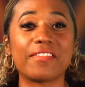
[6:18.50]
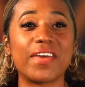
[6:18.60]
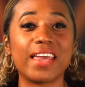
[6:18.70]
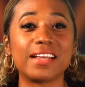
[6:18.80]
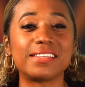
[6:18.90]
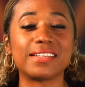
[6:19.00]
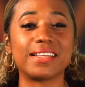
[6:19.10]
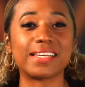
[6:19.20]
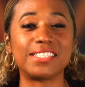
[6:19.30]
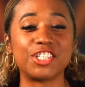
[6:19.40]
have hand
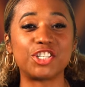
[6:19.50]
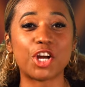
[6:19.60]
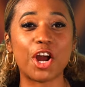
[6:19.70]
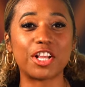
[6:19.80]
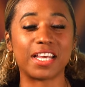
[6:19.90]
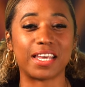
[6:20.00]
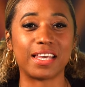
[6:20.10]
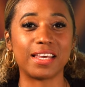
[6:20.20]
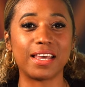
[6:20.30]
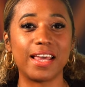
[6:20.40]
selected
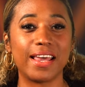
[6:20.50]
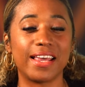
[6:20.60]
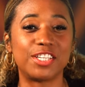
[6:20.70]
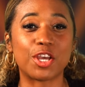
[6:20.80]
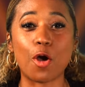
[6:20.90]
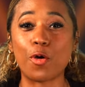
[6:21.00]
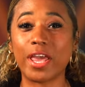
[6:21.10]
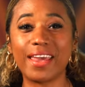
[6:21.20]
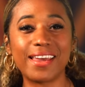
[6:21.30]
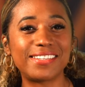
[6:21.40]
Charli to go
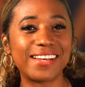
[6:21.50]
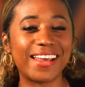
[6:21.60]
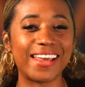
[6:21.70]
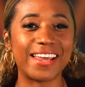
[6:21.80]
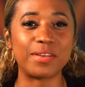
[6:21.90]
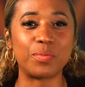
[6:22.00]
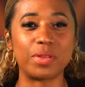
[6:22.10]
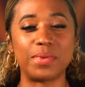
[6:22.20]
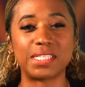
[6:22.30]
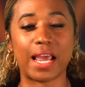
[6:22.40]
head to head
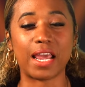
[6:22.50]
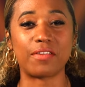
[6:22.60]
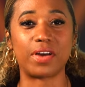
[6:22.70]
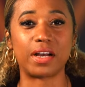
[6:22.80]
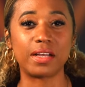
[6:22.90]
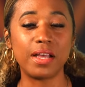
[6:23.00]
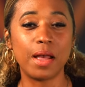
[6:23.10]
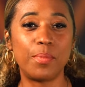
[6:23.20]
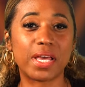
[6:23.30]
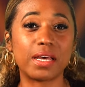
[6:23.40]
with Miss Ava
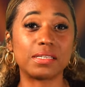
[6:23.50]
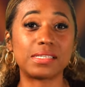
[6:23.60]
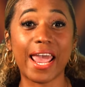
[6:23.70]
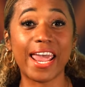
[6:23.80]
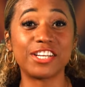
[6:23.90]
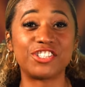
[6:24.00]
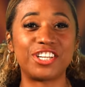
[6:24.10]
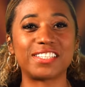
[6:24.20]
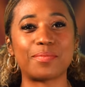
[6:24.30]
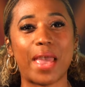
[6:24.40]
because
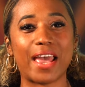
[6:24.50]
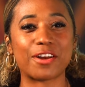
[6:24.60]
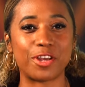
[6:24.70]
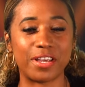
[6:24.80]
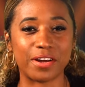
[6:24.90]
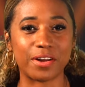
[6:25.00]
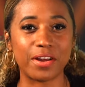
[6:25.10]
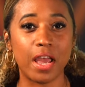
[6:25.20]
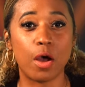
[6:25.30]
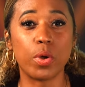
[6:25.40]
age doesn't matter here.
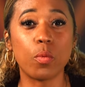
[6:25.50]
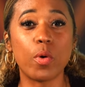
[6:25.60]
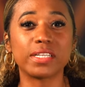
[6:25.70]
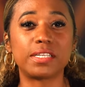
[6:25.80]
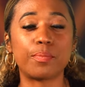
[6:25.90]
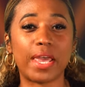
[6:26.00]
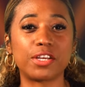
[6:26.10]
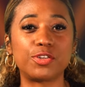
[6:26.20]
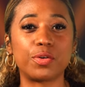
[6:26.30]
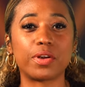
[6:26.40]
We want to
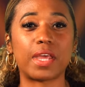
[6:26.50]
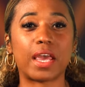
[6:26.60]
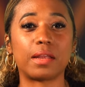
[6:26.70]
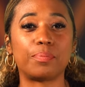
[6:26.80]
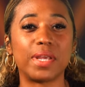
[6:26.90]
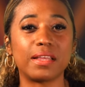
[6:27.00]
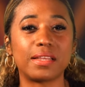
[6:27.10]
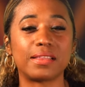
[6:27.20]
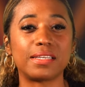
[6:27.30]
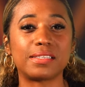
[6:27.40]
make sure that being
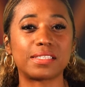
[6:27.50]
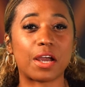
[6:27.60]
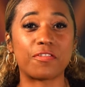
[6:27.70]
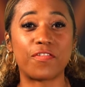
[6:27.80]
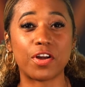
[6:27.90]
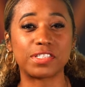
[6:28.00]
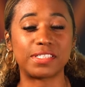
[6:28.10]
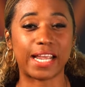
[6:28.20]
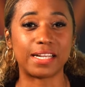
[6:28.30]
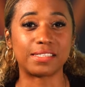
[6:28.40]
that this is our
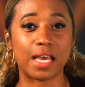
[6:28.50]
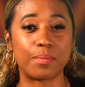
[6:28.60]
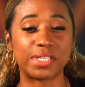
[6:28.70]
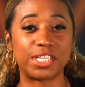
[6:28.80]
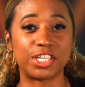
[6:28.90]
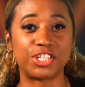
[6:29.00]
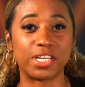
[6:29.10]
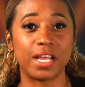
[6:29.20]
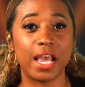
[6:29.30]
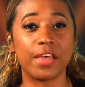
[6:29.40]
first dance
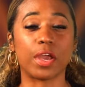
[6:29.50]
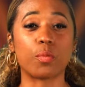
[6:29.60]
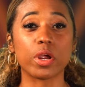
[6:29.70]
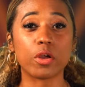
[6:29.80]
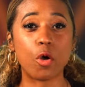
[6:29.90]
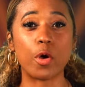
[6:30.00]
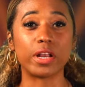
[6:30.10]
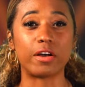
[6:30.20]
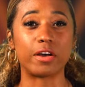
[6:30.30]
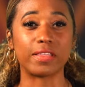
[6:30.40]
competition, that we're
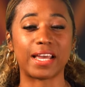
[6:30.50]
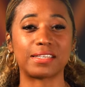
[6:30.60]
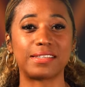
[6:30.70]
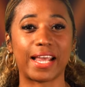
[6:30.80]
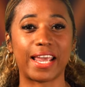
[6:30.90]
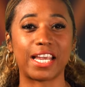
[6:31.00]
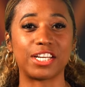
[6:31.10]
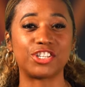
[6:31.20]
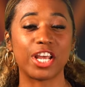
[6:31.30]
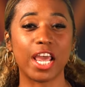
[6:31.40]
going on that
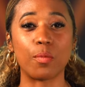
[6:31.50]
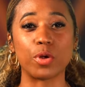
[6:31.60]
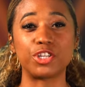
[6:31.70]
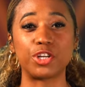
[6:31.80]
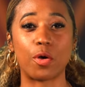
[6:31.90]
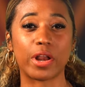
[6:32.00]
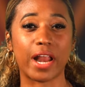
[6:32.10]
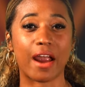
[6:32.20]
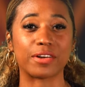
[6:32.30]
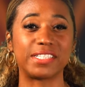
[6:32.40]
stage and we're
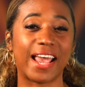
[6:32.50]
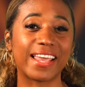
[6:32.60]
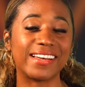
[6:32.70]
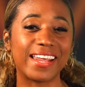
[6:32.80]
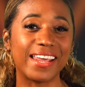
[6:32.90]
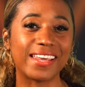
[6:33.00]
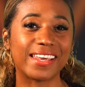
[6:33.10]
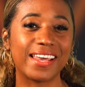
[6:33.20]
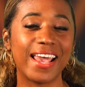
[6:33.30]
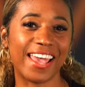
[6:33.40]
showing our
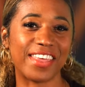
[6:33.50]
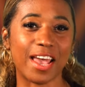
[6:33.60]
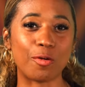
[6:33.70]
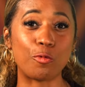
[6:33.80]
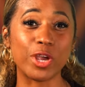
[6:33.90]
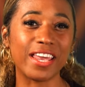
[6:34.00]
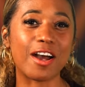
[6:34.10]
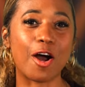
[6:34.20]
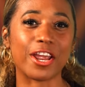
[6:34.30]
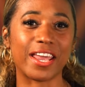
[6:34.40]
technique and that
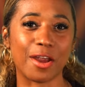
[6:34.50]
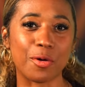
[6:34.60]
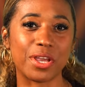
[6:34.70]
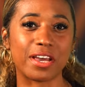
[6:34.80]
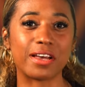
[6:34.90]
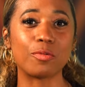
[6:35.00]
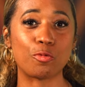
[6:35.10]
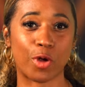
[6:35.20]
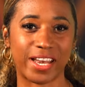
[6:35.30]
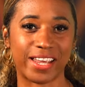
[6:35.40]
we are area
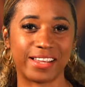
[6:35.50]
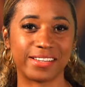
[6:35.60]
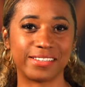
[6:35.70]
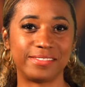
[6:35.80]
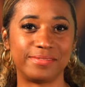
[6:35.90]
ready.